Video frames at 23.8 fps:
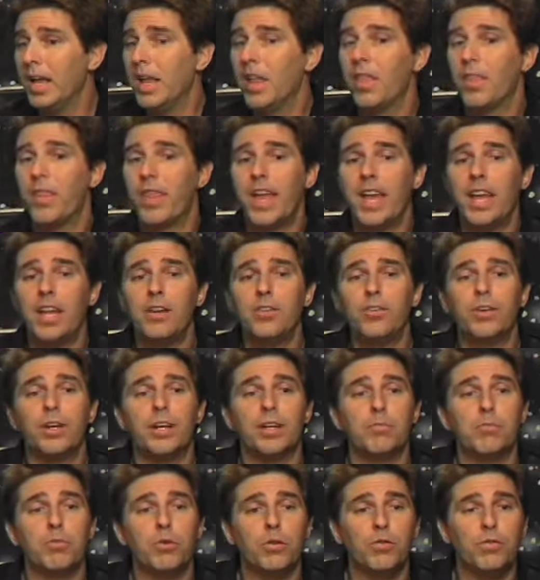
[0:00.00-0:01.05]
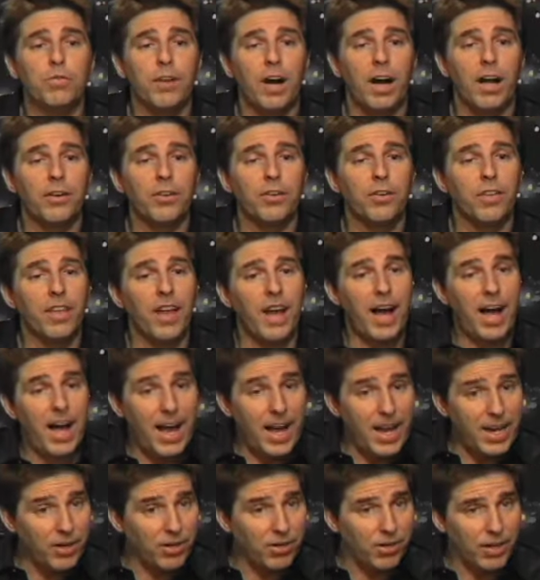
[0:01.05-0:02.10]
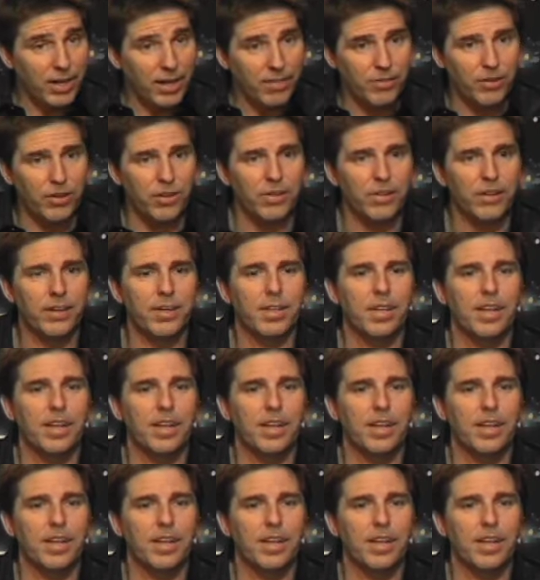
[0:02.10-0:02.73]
then you can move on to the higher level,